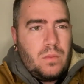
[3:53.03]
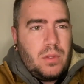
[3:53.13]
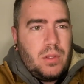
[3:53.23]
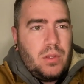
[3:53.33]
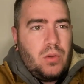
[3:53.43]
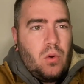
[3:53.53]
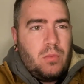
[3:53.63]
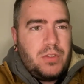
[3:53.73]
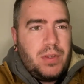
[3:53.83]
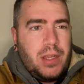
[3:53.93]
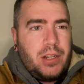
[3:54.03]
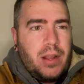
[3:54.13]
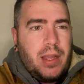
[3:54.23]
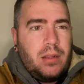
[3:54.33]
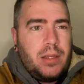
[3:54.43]
You almost feel like you're
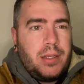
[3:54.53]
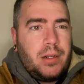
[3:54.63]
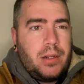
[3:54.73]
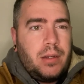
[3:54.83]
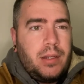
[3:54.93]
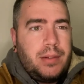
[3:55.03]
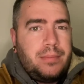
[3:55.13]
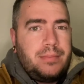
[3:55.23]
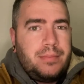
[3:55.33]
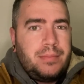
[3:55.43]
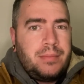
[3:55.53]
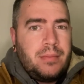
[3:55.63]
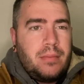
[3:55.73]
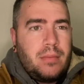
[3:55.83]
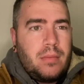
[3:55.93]
angling your gun
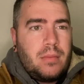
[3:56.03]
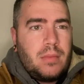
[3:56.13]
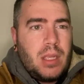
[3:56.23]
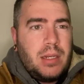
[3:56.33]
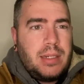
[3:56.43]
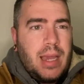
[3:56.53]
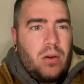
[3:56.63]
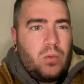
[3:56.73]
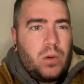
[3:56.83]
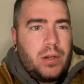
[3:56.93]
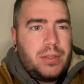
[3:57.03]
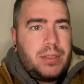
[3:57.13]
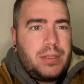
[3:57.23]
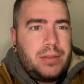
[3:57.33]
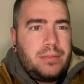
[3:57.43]

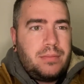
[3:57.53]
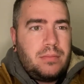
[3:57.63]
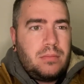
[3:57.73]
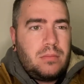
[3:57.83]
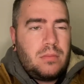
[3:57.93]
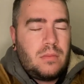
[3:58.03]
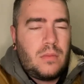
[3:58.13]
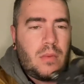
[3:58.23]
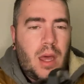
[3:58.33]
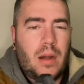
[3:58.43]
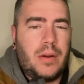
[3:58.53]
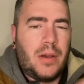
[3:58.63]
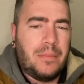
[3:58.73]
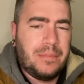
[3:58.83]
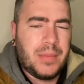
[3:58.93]
downwards. I don't
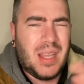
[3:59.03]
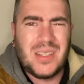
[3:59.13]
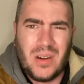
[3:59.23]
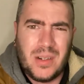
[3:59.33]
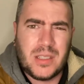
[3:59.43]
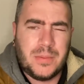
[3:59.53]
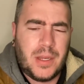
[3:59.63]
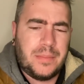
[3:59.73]
know. It's hard to explain.